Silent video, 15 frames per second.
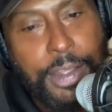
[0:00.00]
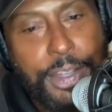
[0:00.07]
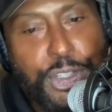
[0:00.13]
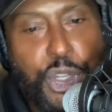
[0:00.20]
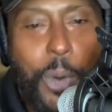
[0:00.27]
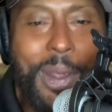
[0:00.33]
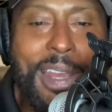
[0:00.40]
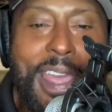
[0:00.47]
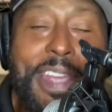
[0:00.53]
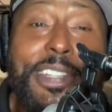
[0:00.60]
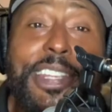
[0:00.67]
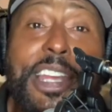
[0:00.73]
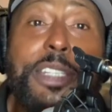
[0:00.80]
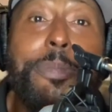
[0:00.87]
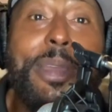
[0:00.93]
Tory Lanez
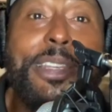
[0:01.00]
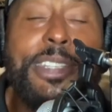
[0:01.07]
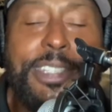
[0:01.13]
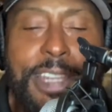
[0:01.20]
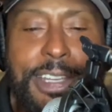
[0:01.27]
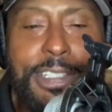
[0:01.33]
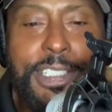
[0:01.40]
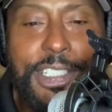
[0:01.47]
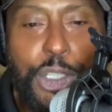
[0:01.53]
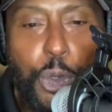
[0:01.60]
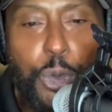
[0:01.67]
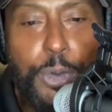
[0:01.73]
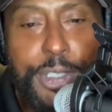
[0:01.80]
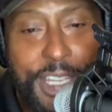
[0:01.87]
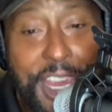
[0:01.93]
has been sentenced
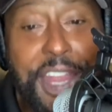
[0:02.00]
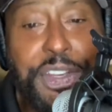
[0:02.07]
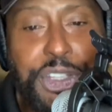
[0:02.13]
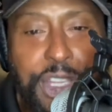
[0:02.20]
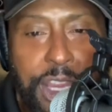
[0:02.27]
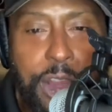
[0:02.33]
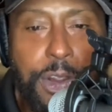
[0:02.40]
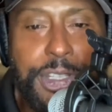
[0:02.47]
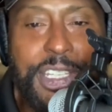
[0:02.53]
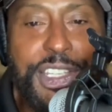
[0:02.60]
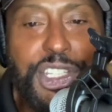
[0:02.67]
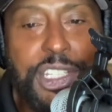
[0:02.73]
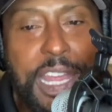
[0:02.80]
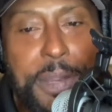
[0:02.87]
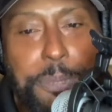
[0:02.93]
to 10 years in
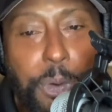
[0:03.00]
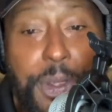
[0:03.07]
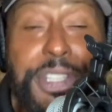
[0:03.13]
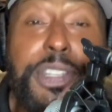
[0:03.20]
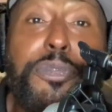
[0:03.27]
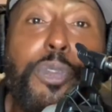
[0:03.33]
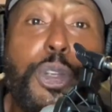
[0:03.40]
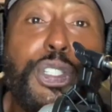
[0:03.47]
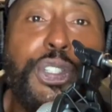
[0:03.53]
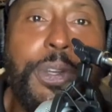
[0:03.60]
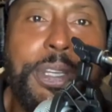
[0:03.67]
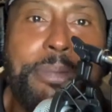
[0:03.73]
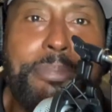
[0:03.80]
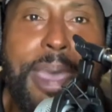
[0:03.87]
state prison for shooting